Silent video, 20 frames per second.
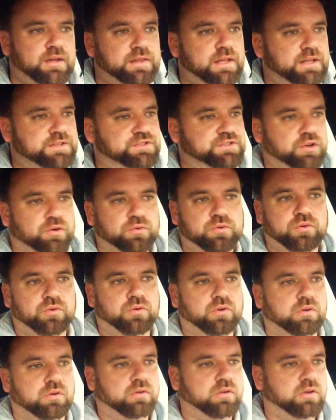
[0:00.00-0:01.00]
that's so
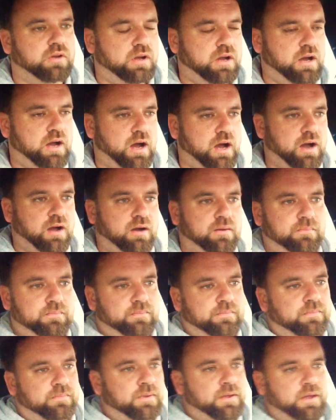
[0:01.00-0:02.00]
cool.
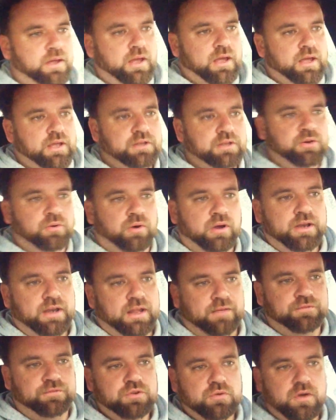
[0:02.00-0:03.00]
Um, you know what?
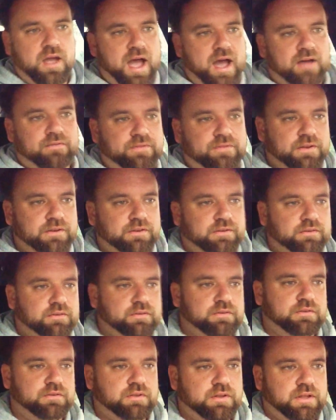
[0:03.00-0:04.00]
If you haven't
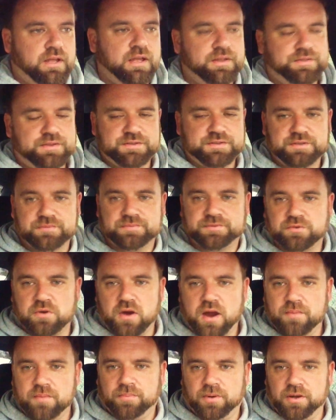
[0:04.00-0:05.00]
hit the
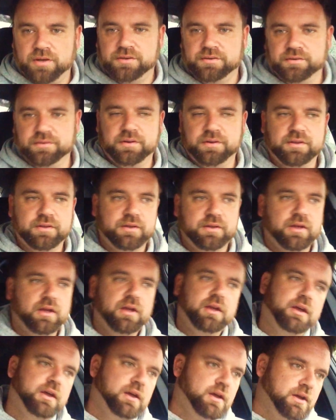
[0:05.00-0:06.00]
subscribe
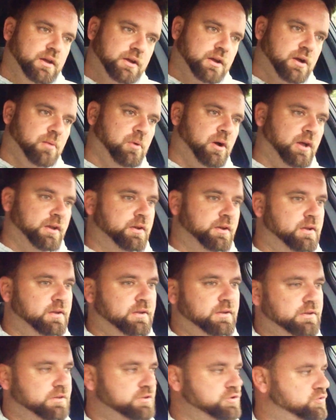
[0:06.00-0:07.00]
button, come on,
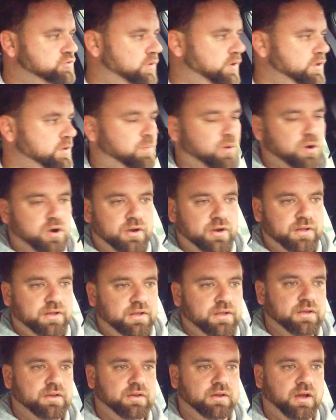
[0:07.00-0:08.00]
join the party.
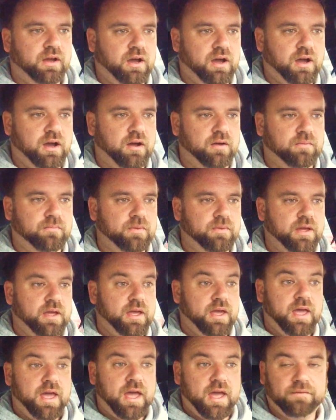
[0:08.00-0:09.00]
Um,
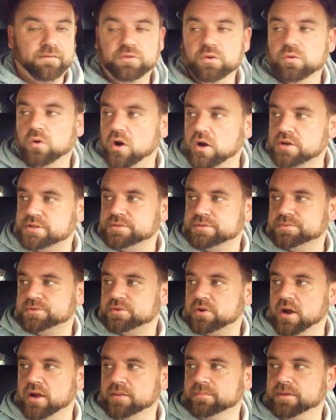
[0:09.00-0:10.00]
and if you are
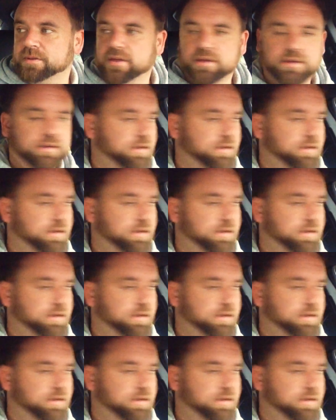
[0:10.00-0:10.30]
subscribed,